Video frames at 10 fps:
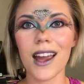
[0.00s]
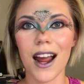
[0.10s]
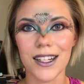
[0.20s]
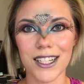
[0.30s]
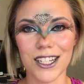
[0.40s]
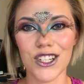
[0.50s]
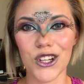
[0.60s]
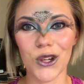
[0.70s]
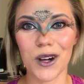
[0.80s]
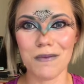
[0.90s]
I did
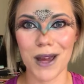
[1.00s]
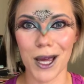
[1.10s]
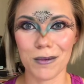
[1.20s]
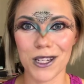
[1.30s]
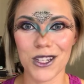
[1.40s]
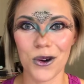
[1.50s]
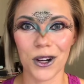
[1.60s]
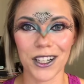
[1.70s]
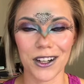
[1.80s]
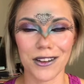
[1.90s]
do a makeup
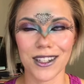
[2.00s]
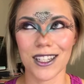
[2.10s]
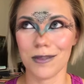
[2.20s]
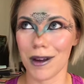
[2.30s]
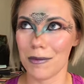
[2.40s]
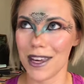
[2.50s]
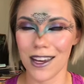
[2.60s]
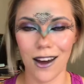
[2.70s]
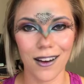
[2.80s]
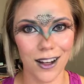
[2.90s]
tutorial. This is my
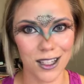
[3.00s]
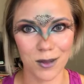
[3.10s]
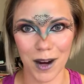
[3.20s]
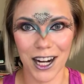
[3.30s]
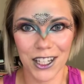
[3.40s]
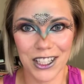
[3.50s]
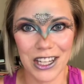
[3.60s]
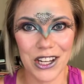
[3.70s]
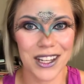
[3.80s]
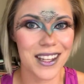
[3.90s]
peacock inspired
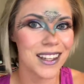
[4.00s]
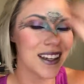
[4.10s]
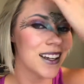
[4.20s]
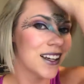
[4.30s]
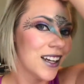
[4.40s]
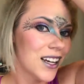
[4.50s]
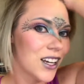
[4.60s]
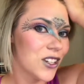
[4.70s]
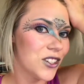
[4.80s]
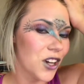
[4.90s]
look.
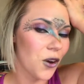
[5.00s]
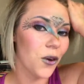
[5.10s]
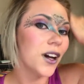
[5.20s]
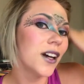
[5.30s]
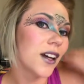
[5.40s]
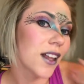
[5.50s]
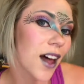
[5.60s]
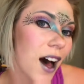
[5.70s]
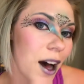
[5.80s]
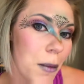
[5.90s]
So
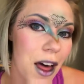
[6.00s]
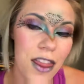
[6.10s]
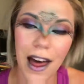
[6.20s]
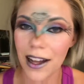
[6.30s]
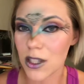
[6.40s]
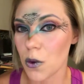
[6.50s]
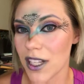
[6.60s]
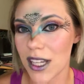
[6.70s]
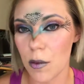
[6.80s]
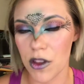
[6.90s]
that's
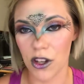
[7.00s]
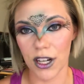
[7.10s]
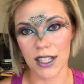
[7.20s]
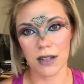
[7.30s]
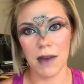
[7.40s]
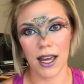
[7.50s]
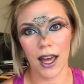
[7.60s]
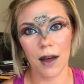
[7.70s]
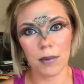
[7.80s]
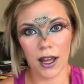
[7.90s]
what's up with the crazy makeup.